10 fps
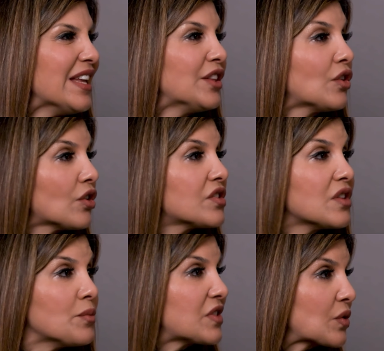There are
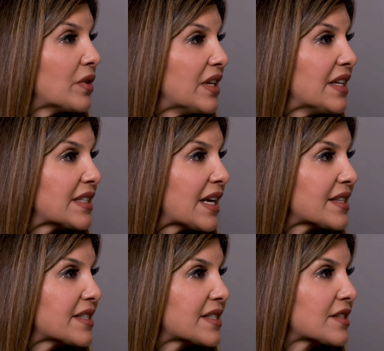some screening
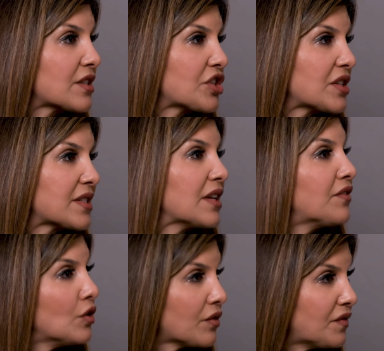tests, such as
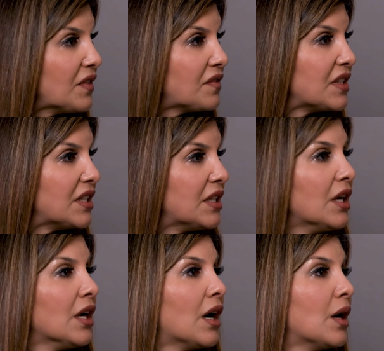if you're 50,
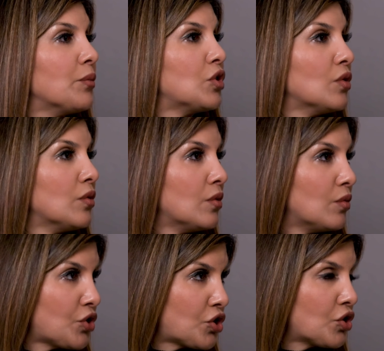you
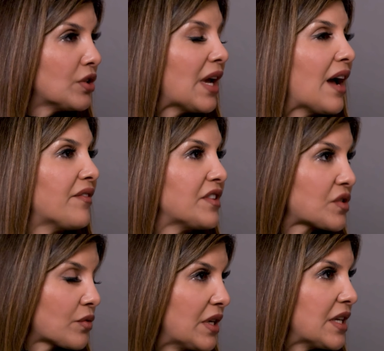should have a
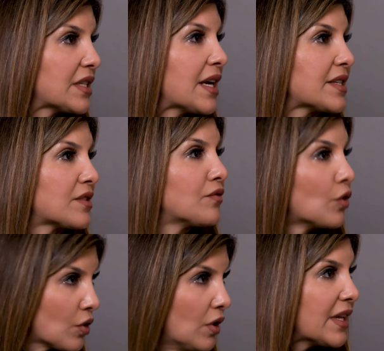screening test
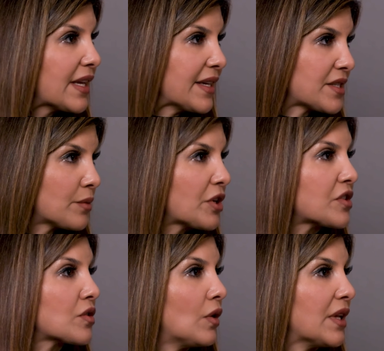for colon cancer
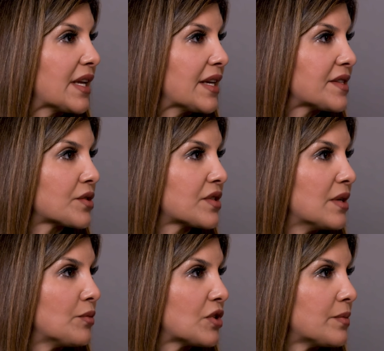because colon cancer
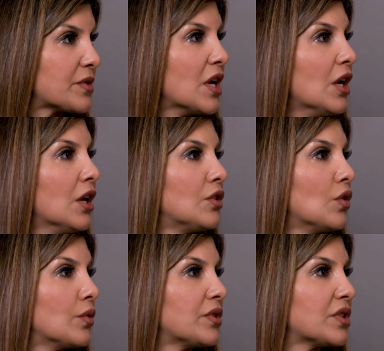symptoms
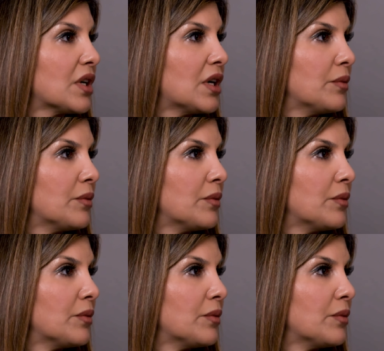don't